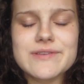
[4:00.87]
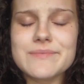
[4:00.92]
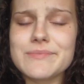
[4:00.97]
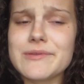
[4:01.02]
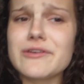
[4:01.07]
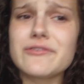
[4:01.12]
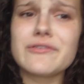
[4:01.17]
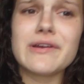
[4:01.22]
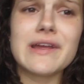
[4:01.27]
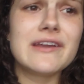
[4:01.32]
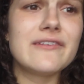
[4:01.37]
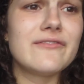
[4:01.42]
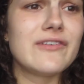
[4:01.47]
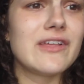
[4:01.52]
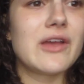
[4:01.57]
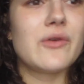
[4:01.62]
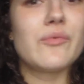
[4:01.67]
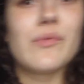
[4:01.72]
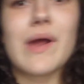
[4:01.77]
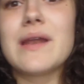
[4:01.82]
something creative or
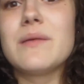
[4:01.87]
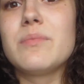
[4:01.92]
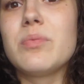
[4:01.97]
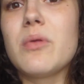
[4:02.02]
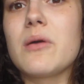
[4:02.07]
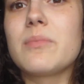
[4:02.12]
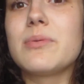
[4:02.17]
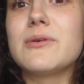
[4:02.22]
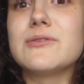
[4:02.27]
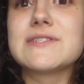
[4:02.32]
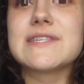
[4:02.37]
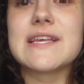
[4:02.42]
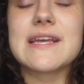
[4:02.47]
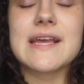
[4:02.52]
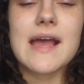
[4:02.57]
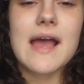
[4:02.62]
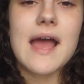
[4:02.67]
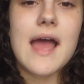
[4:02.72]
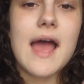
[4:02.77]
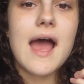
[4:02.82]
like write a blog post.
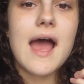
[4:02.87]
Like,